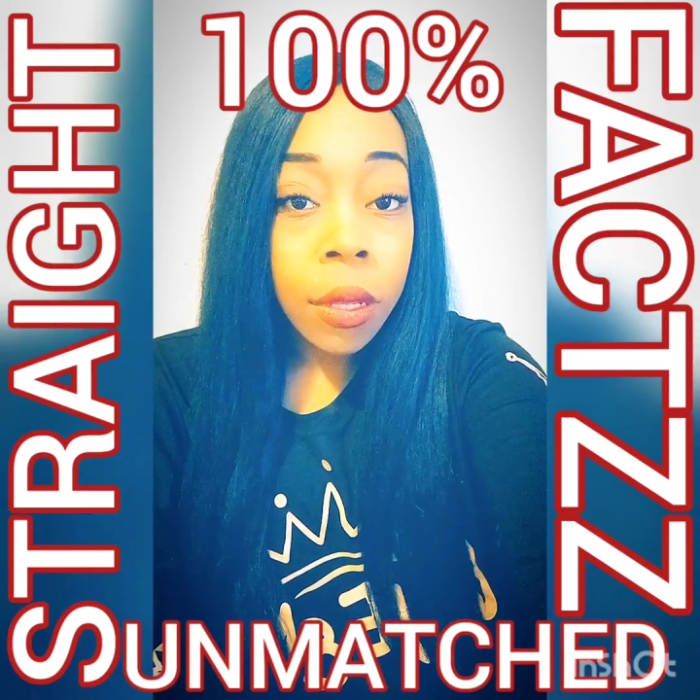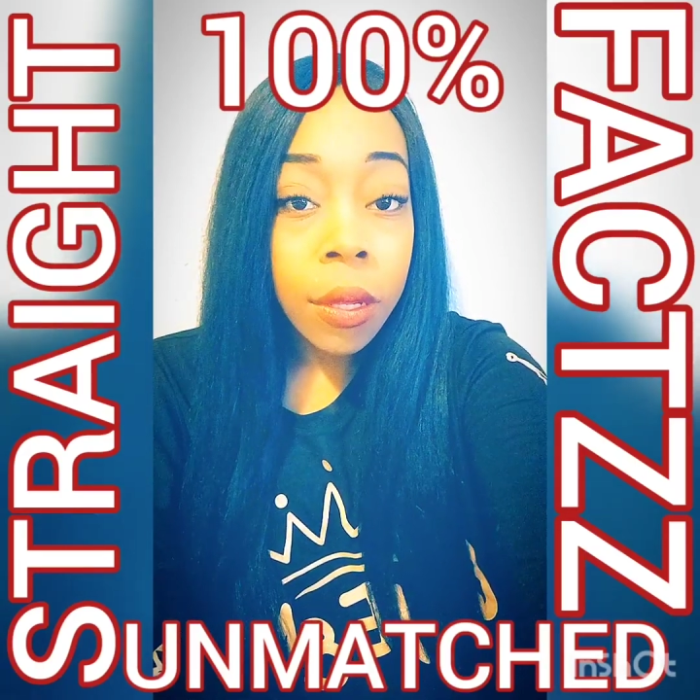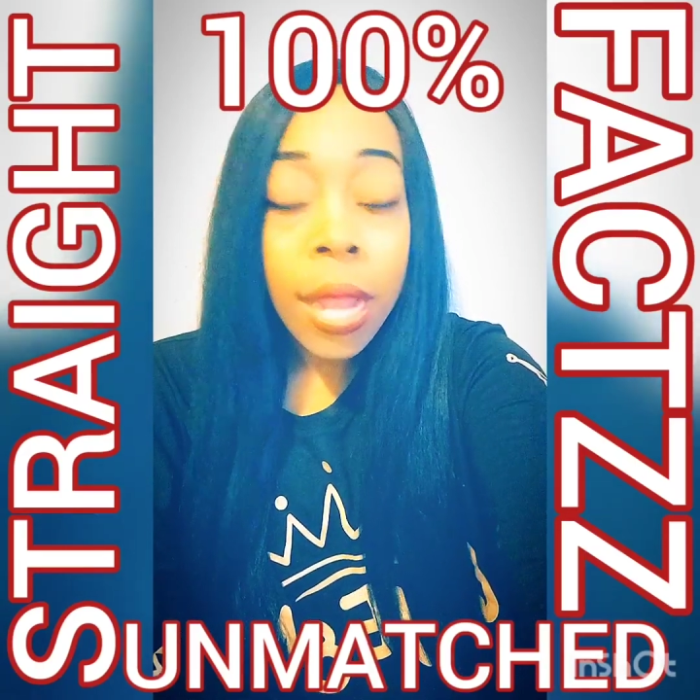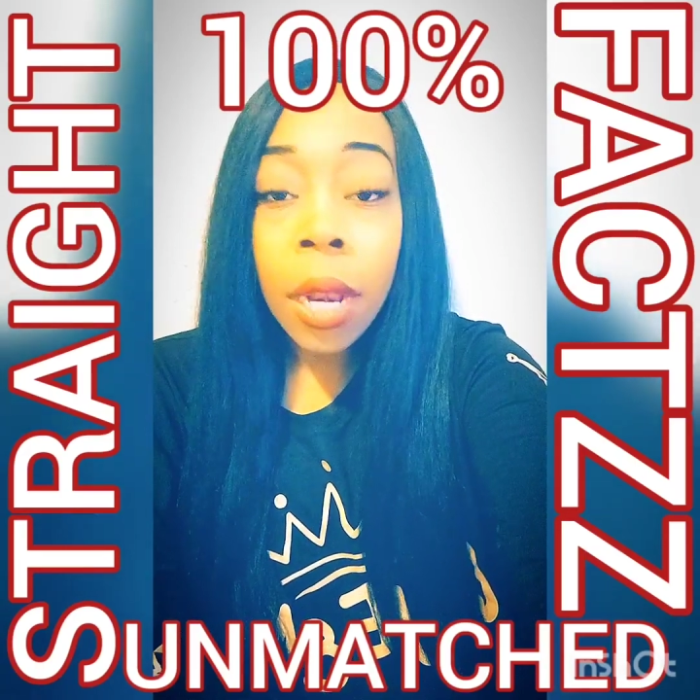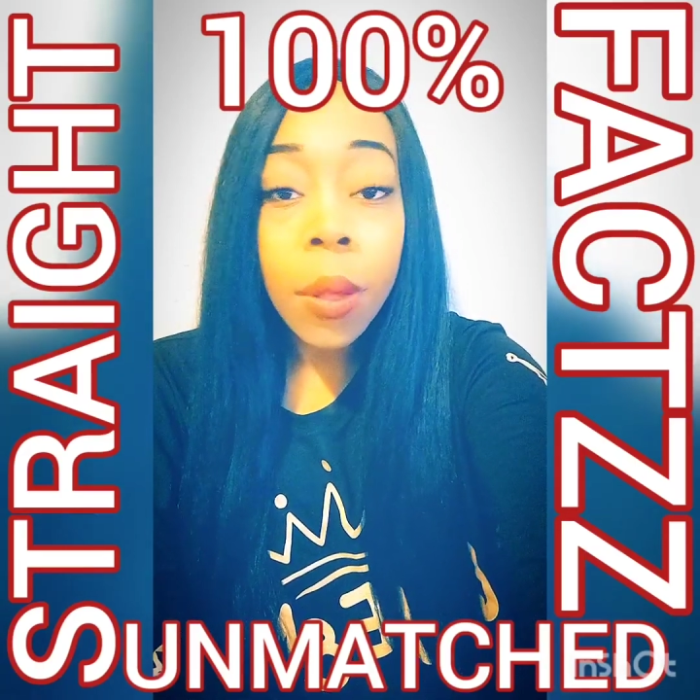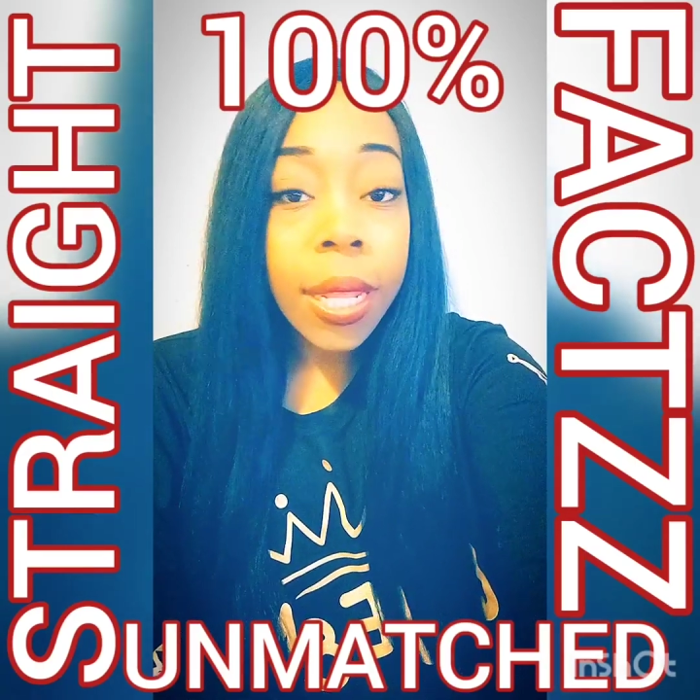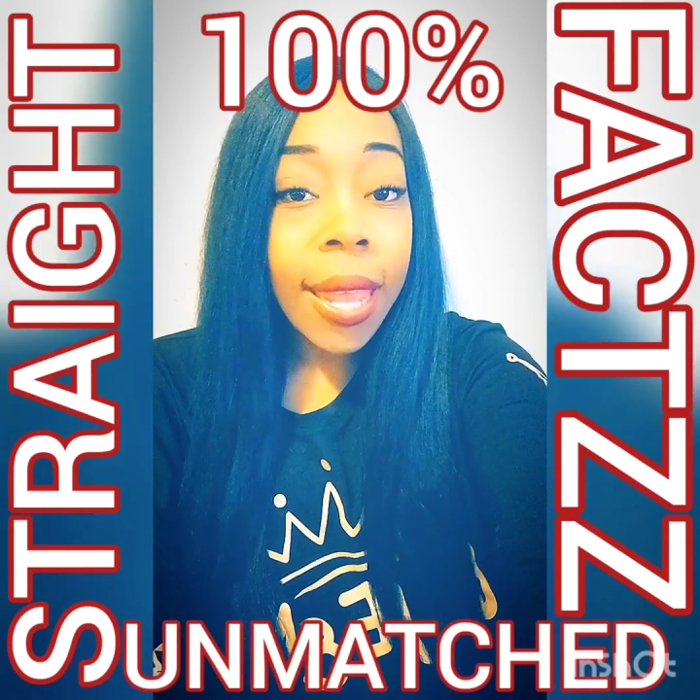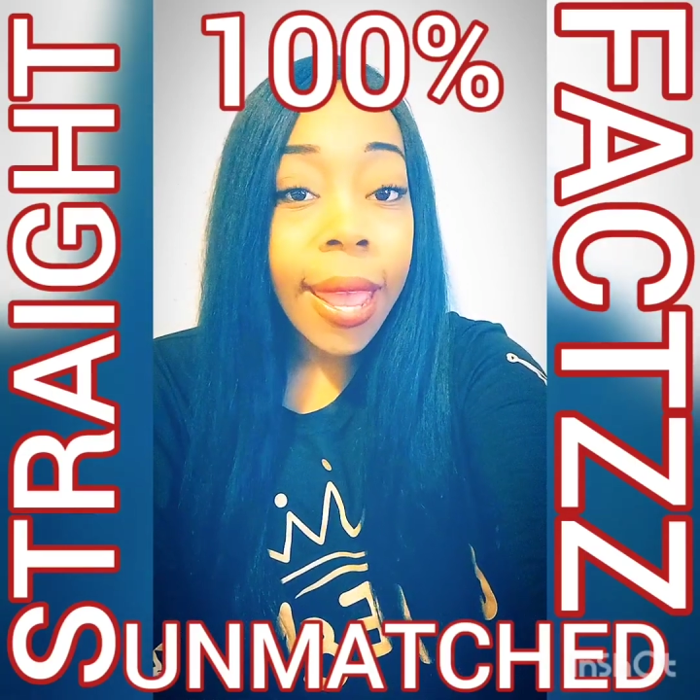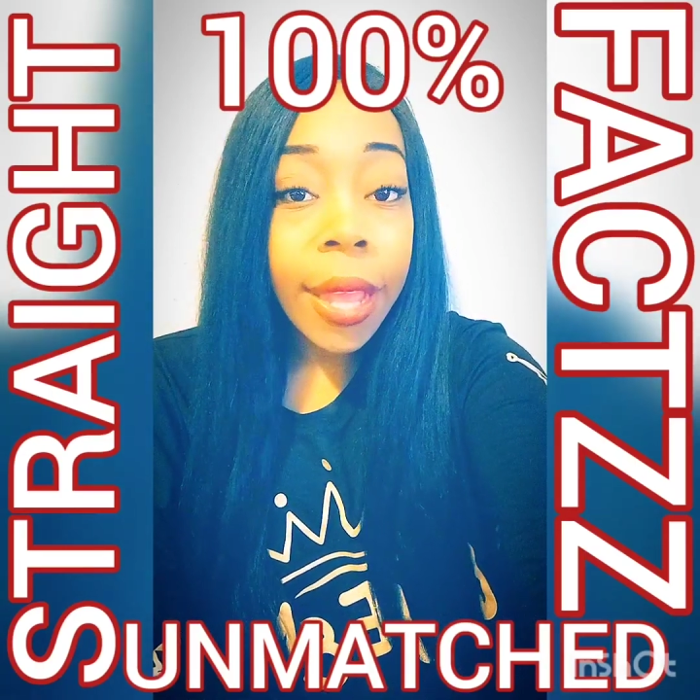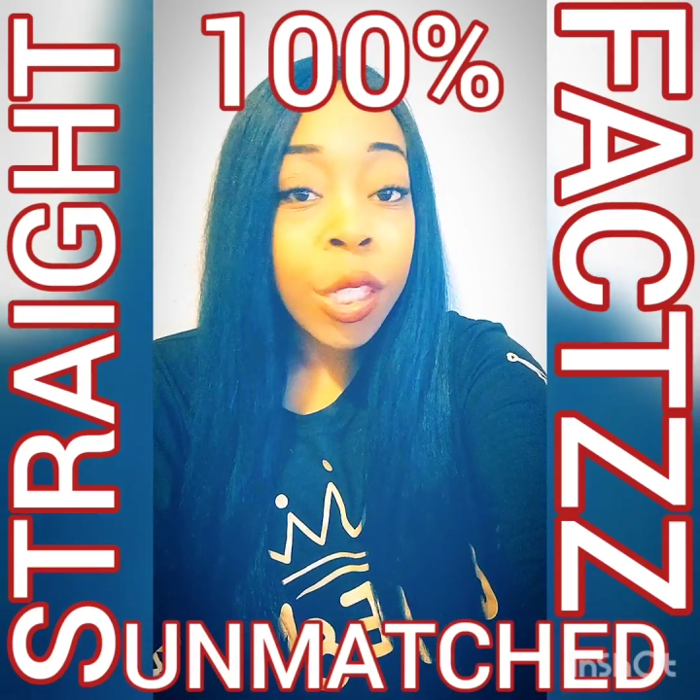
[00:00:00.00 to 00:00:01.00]
Not only
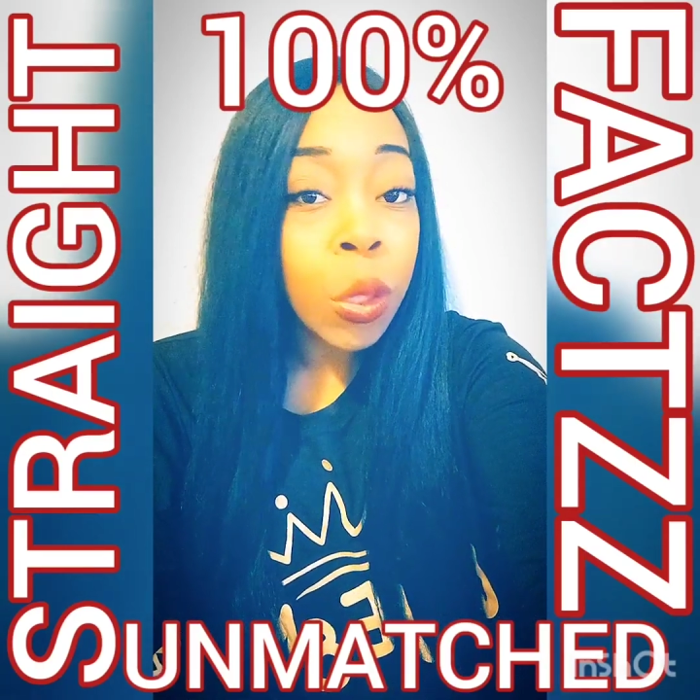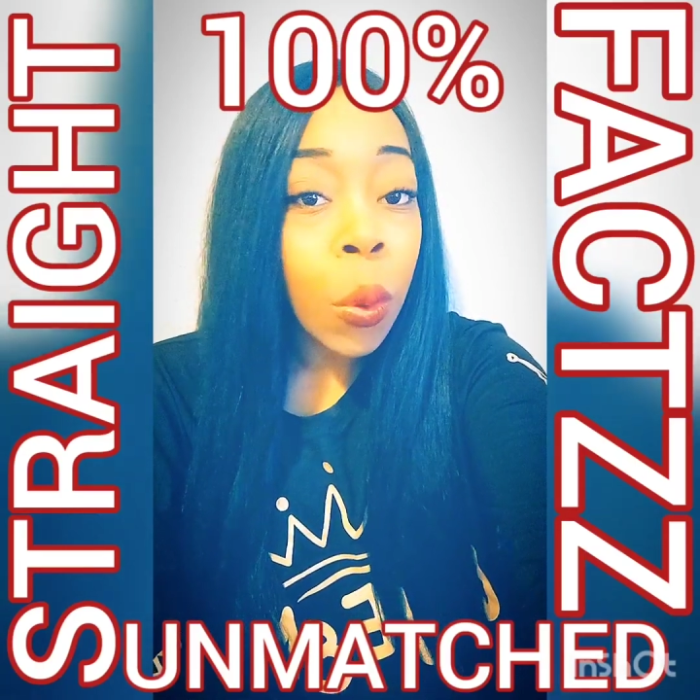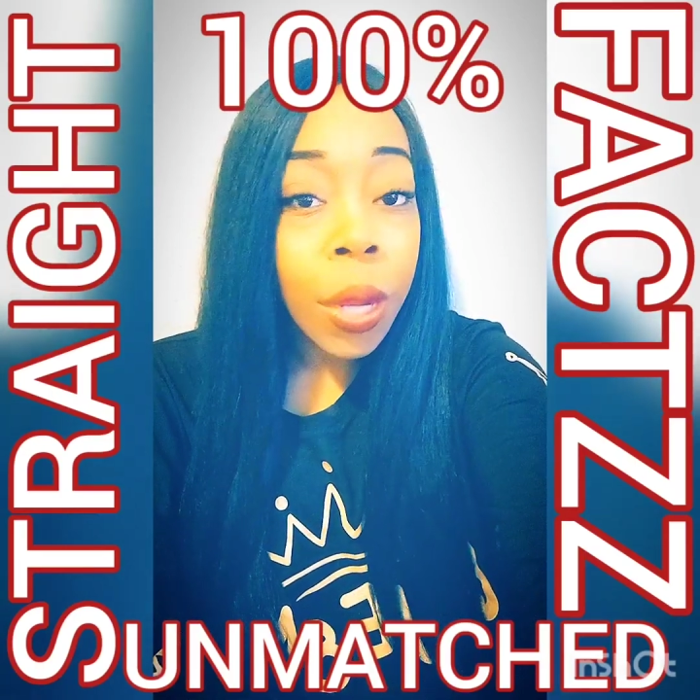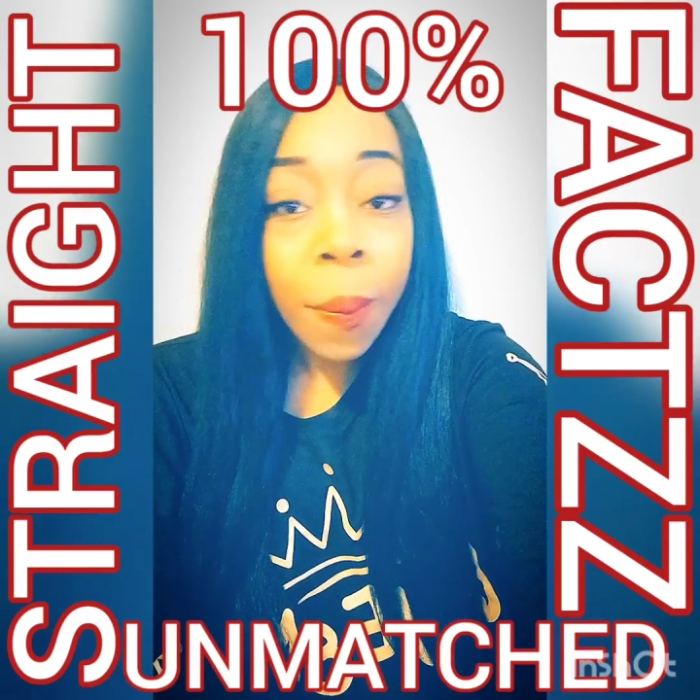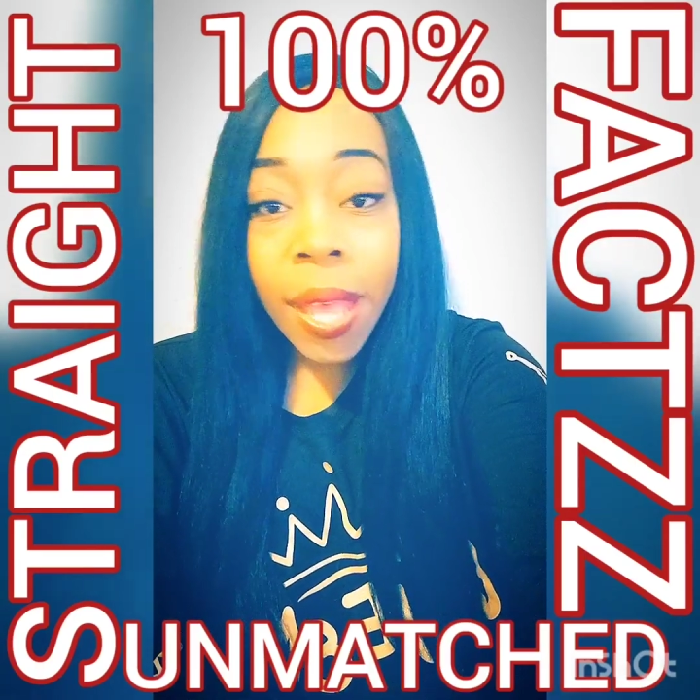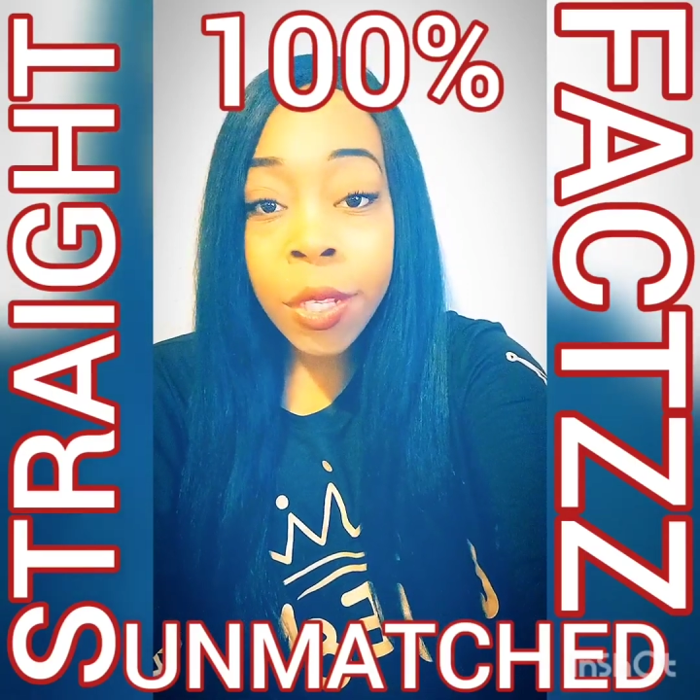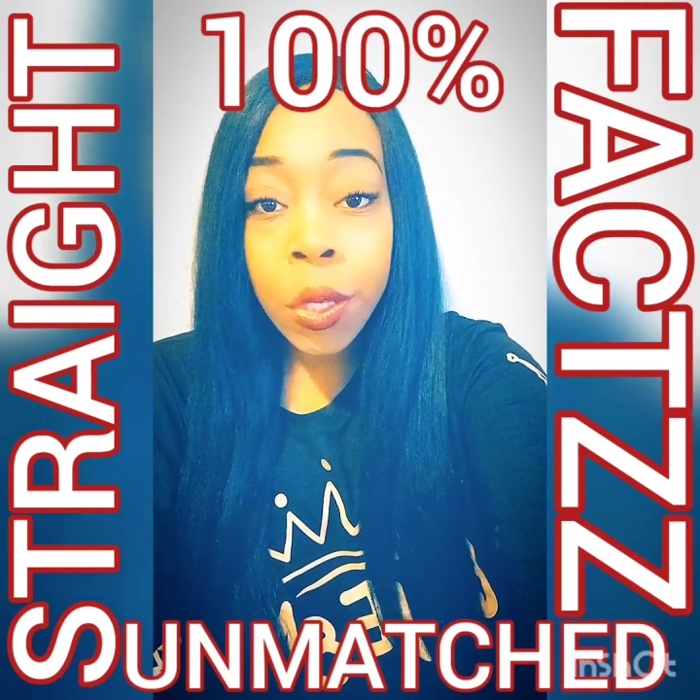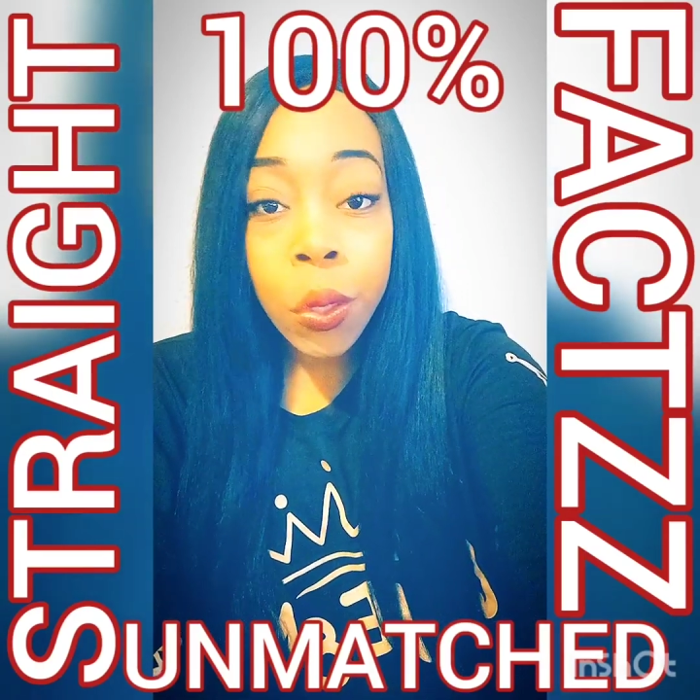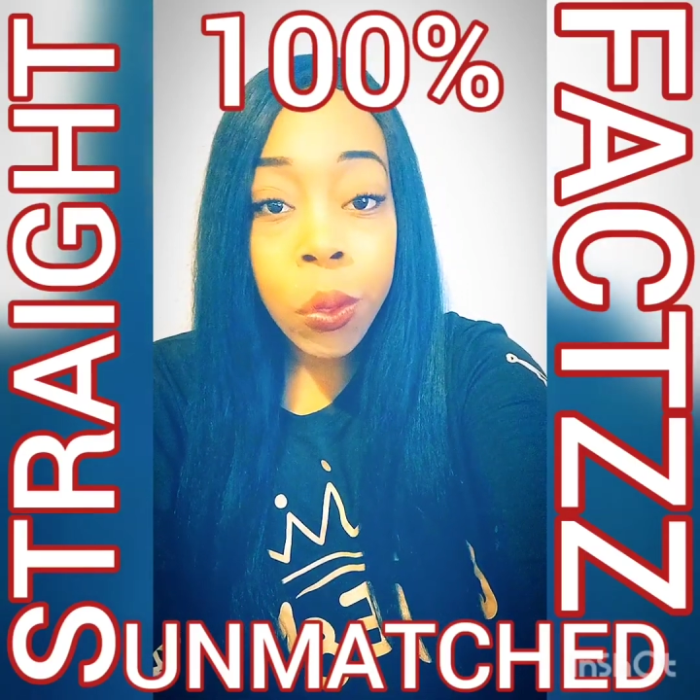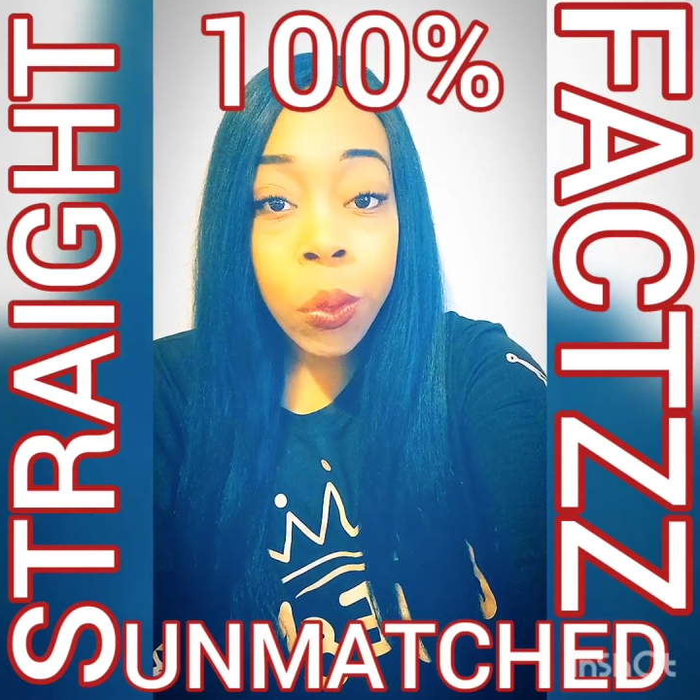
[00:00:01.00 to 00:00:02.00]
that, showing up at
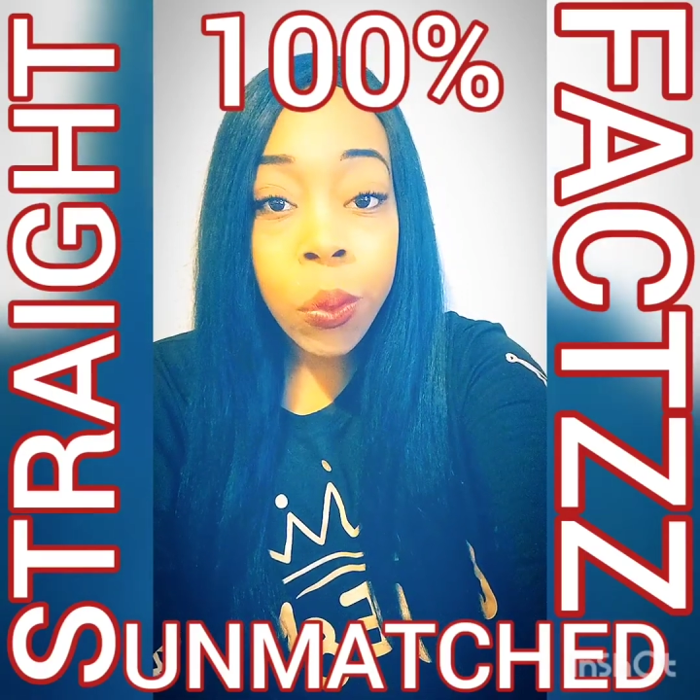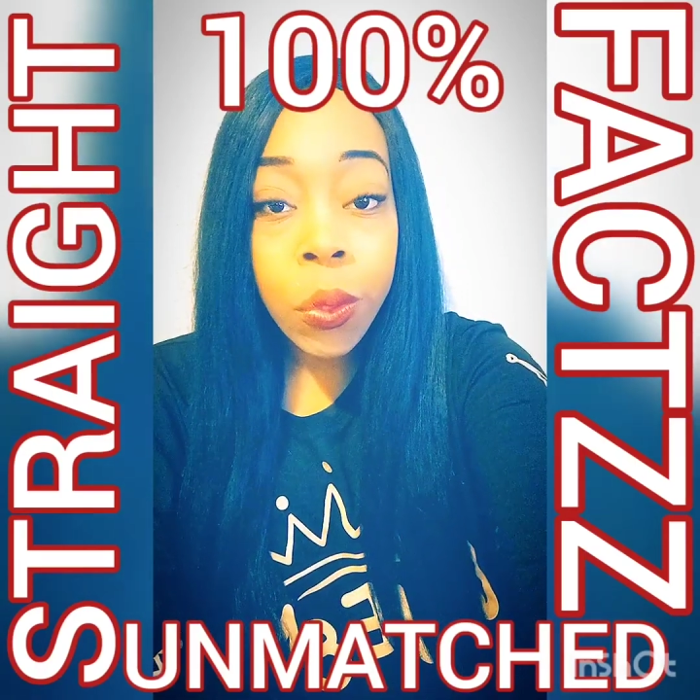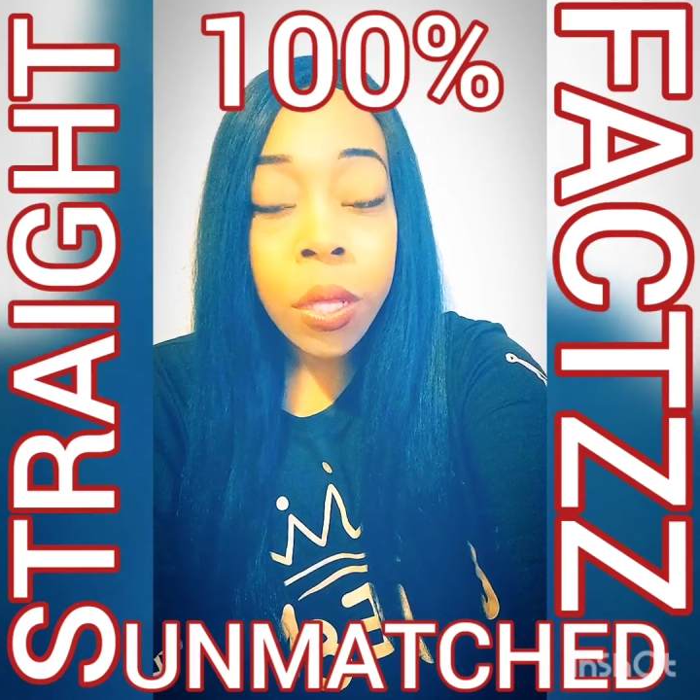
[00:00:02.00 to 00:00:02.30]
schools,